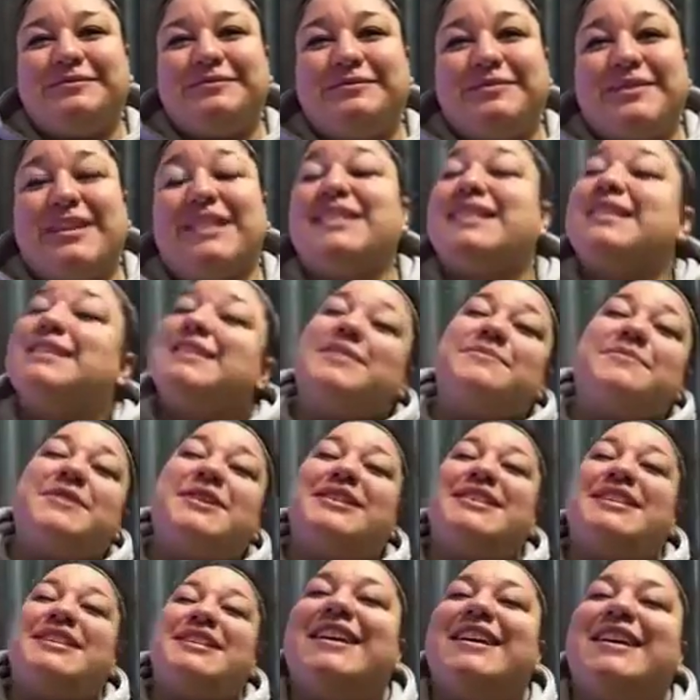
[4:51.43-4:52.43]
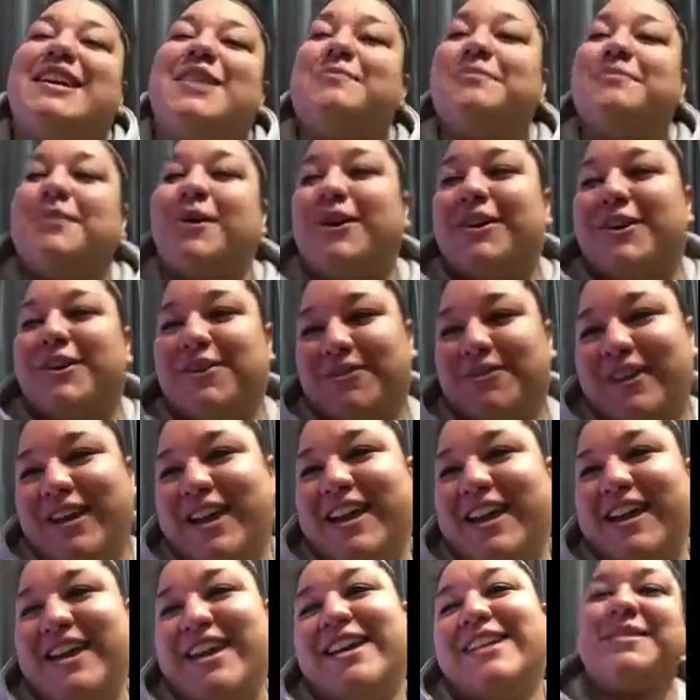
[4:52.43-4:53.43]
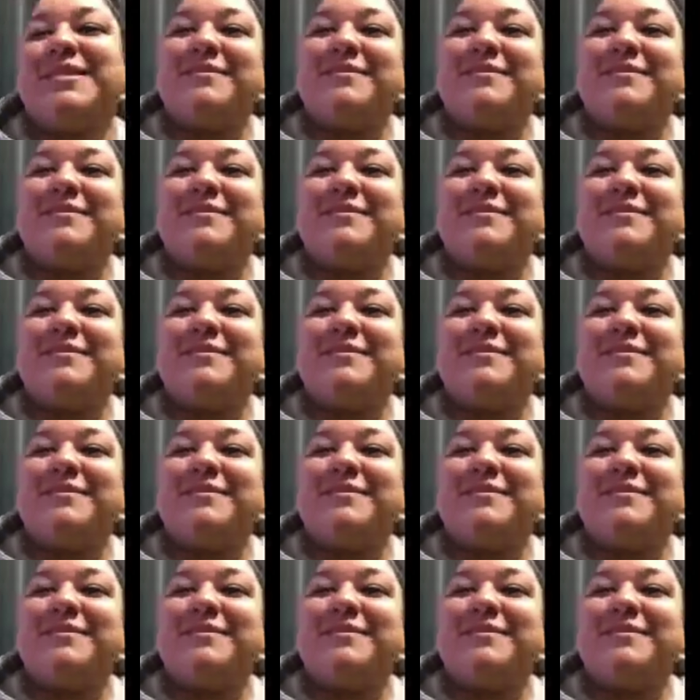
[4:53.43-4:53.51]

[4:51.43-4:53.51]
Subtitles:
This is in Michigan. I'm born and raised.